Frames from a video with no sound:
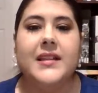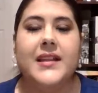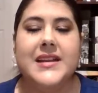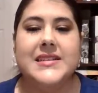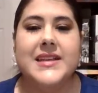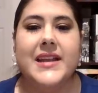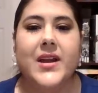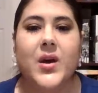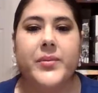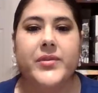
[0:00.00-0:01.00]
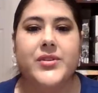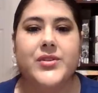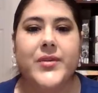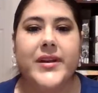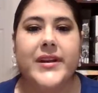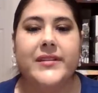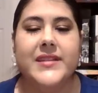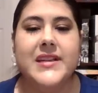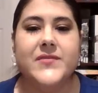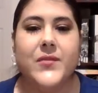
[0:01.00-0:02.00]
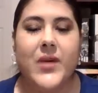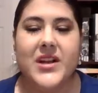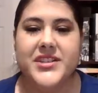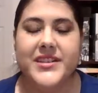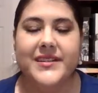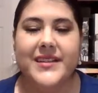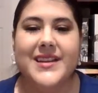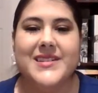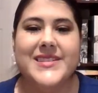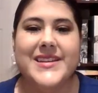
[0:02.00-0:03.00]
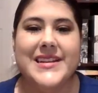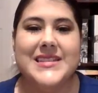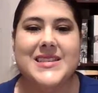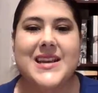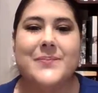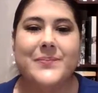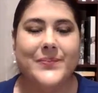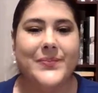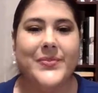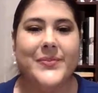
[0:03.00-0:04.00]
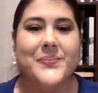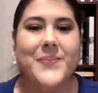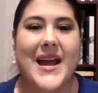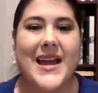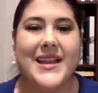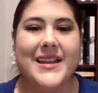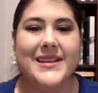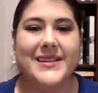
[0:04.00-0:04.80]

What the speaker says: Like I said, I hope you enjoyed. Thanks for watching, and I'll see you next time. Bye.